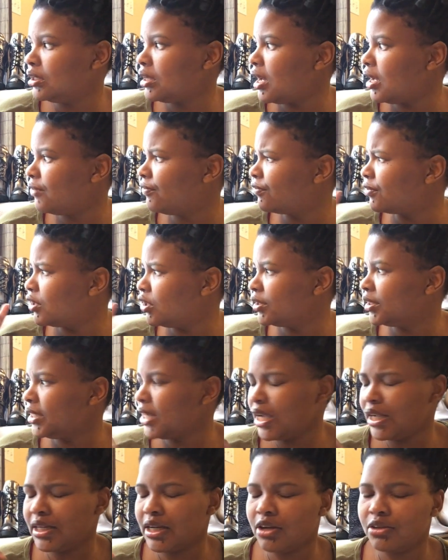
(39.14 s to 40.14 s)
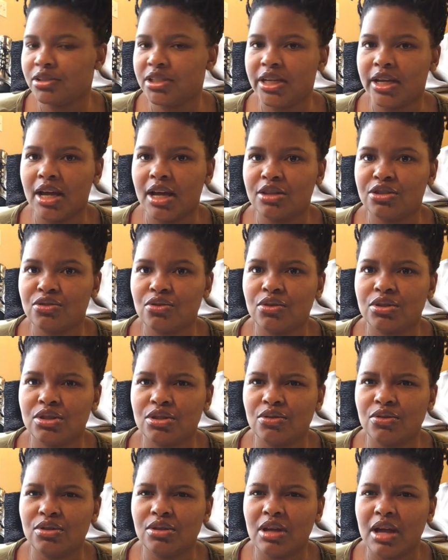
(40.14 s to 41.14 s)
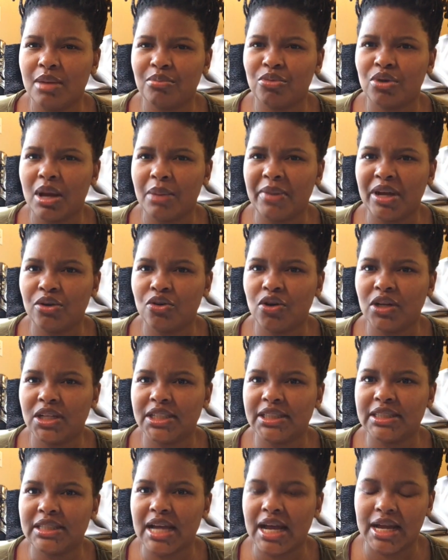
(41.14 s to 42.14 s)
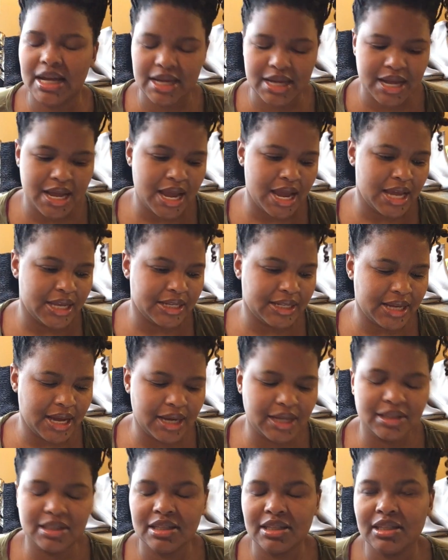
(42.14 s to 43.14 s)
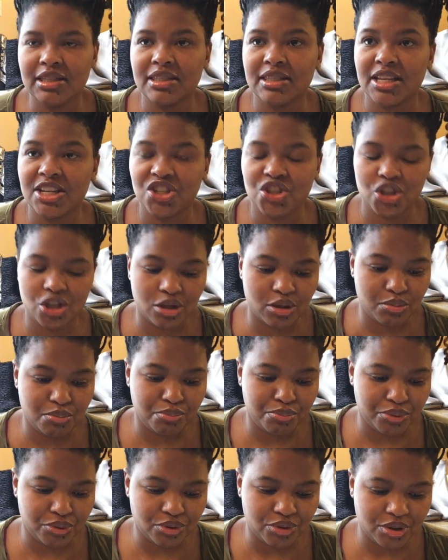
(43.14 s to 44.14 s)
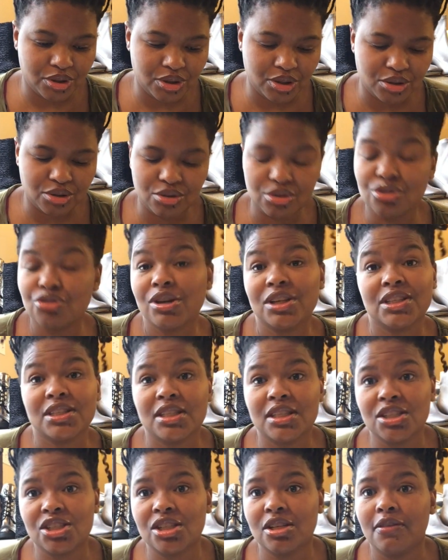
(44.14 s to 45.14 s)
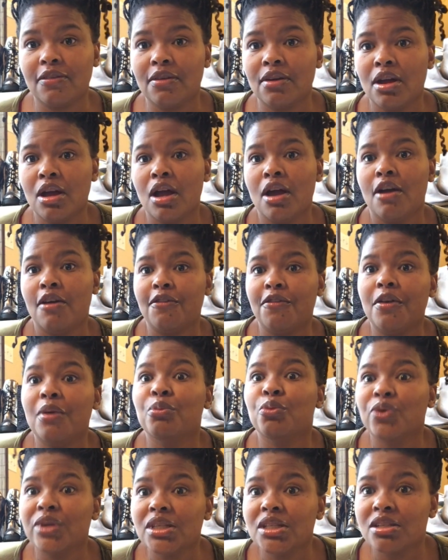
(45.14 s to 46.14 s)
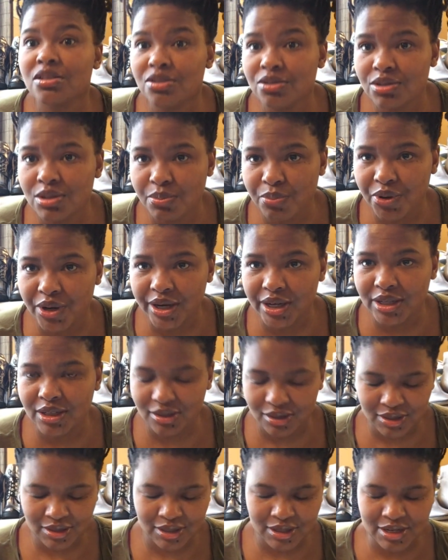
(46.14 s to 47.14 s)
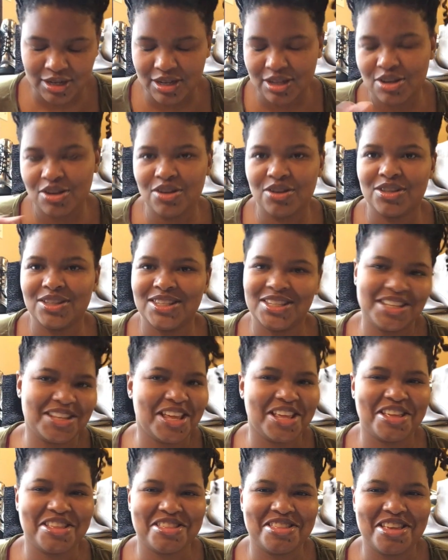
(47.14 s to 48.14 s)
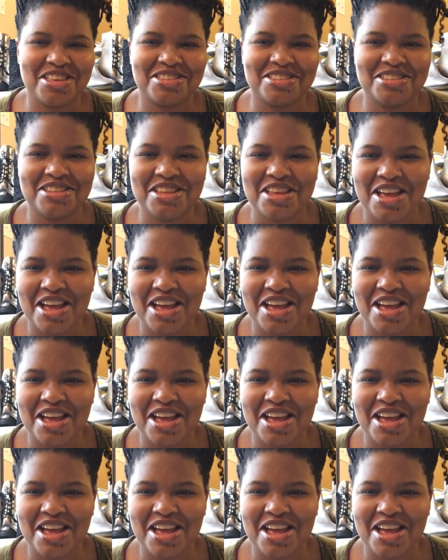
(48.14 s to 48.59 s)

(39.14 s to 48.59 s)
I've got nine out here so it's going um, I might call it uh, nine essential boots to transition from winter to spring because that's